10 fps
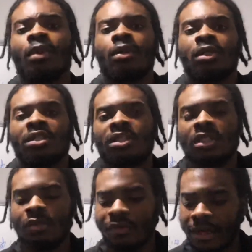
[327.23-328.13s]
You see,
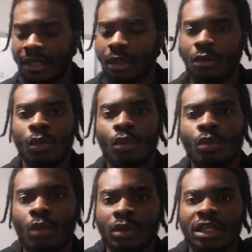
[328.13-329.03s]
right now,
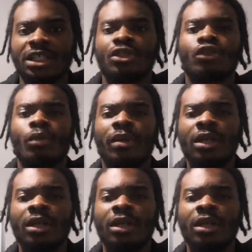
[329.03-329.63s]
there's so many